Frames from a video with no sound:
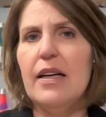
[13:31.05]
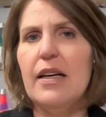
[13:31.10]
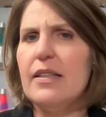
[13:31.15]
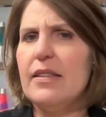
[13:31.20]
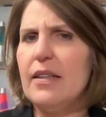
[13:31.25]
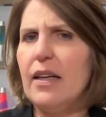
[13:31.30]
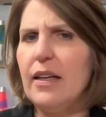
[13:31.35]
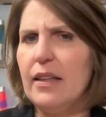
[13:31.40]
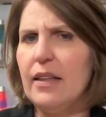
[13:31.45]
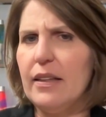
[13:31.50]

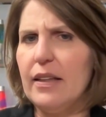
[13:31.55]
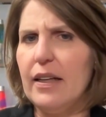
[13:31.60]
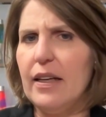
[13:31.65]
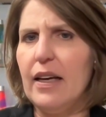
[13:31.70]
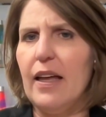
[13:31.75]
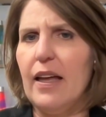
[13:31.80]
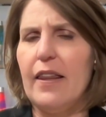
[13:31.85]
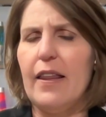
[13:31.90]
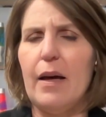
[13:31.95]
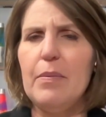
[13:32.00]

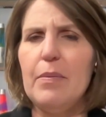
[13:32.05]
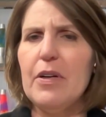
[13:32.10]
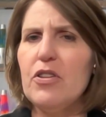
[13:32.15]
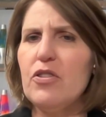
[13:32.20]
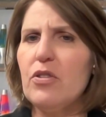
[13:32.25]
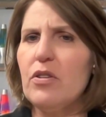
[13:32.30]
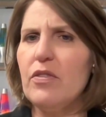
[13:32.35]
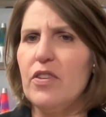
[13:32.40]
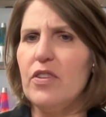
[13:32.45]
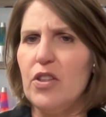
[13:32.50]
Suddenly, that
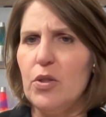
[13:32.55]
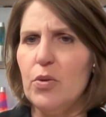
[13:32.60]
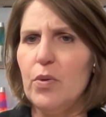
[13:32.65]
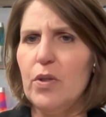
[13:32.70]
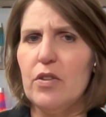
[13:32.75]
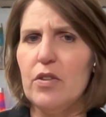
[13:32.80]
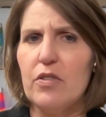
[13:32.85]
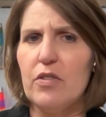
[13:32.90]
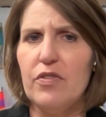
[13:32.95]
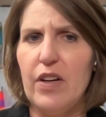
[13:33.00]
picture of you
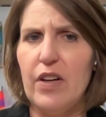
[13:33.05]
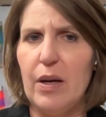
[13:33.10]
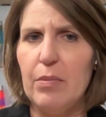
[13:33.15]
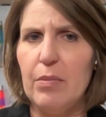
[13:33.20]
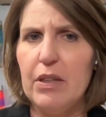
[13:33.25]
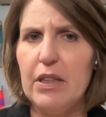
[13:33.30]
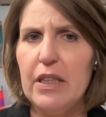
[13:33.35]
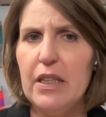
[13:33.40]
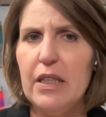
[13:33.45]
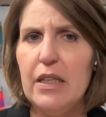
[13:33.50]
and your
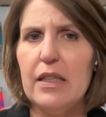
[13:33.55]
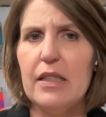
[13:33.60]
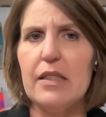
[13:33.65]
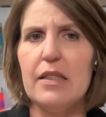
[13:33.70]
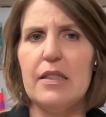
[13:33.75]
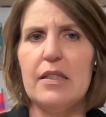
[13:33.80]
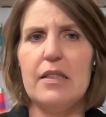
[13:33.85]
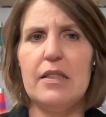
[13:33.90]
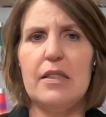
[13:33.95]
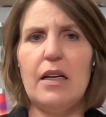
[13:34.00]
family
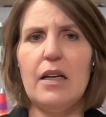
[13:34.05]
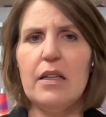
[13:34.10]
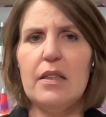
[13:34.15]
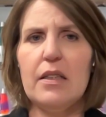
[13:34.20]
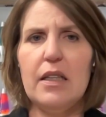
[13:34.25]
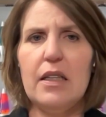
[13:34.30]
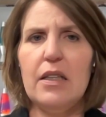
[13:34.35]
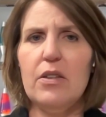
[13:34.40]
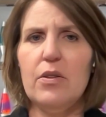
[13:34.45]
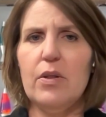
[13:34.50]
is sucked
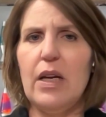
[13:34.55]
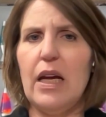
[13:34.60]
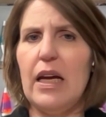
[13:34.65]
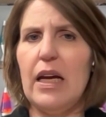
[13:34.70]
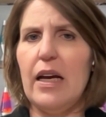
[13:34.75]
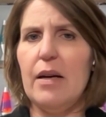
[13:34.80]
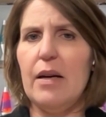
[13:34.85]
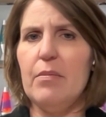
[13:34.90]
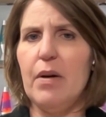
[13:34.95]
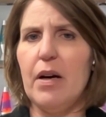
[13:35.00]
into an
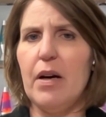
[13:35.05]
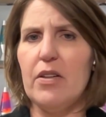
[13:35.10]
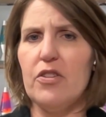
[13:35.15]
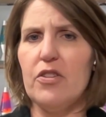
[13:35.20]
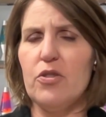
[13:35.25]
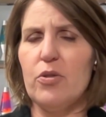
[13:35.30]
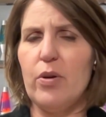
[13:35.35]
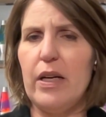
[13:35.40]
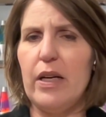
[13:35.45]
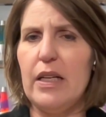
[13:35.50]
AI model's
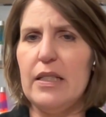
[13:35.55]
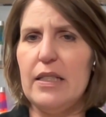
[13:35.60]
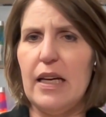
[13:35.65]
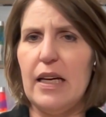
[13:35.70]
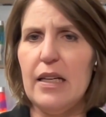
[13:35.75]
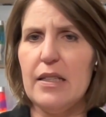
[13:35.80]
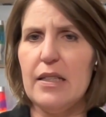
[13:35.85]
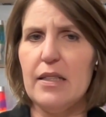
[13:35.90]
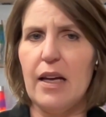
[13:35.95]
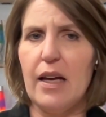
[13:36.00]
training
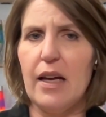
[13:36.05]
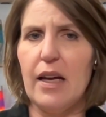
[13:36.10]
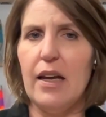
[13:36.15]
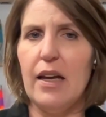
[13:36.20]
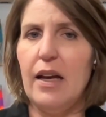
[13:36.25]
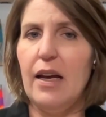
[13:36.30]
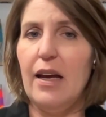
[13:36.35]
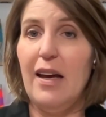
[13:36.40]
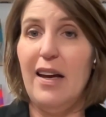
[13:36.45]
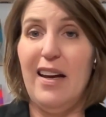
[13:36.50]
data set,
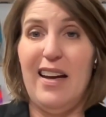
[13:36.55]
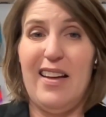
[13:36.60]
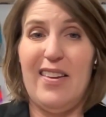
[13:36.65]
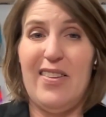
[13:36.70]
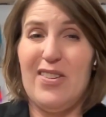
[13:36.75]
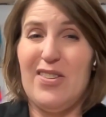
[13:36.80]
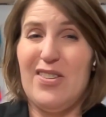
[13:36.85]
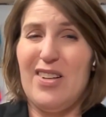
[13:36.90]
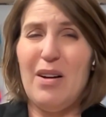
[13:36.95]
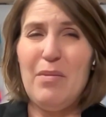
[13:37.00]
and
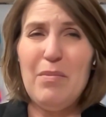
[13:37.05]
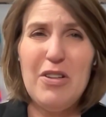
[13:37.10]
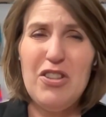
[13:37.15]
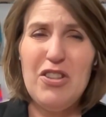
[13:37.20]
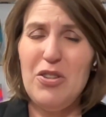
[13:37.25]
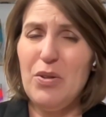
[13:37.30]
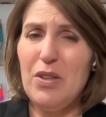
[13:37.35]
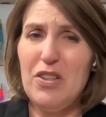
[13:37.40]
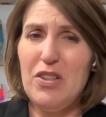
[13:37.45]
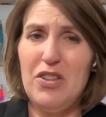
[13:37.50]
there's not much
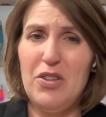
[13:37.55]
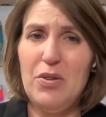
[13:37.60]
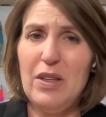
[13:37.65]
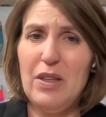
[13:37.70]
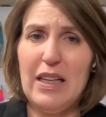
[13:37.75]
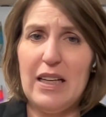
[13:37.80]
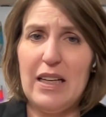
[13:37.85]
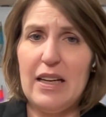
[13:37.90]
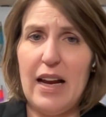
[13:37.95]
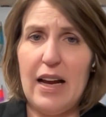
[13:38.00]
you can do to
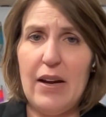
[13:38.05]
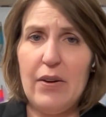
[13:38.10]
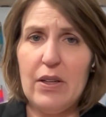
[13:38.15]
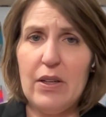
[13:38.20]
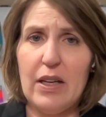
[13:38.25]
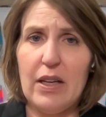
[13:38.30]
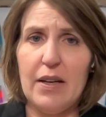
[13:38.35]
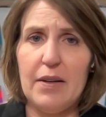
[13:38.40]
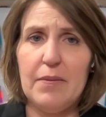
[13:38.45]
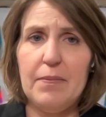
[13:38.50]
get it out
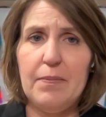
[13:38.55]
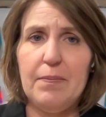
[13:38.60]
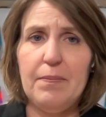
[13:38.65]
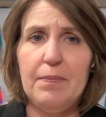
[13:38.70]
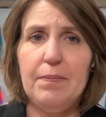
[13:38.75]
again.